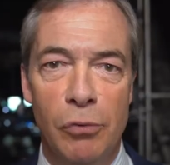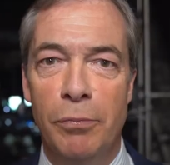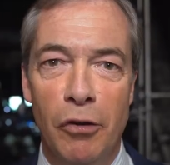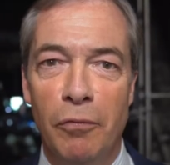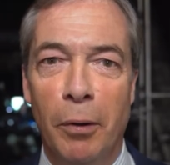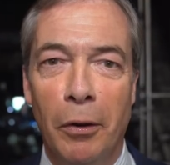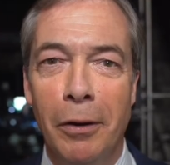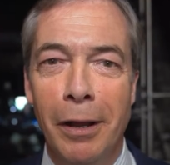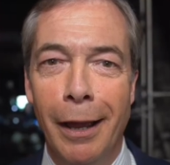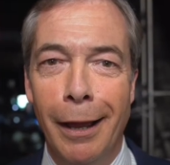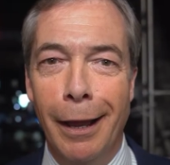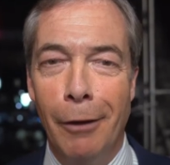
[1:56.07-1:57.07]
movement.
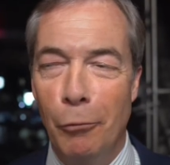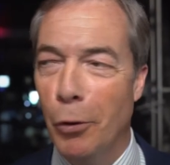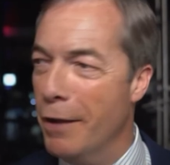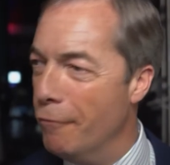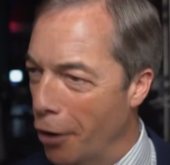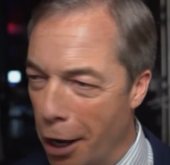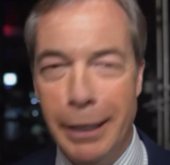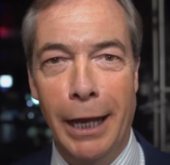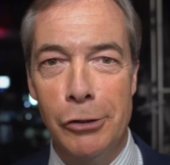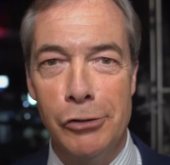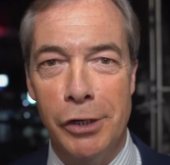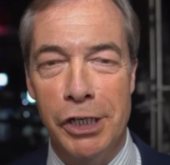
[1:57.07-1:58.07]
Uh, whatever our
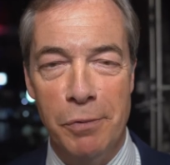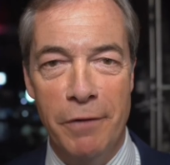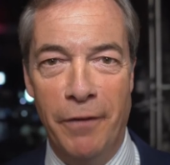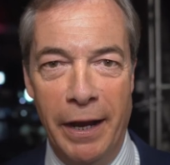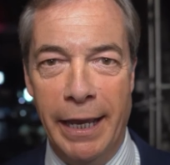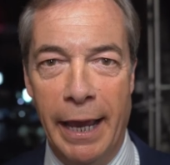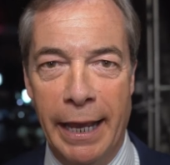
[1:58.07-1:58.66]
countries, we're fighting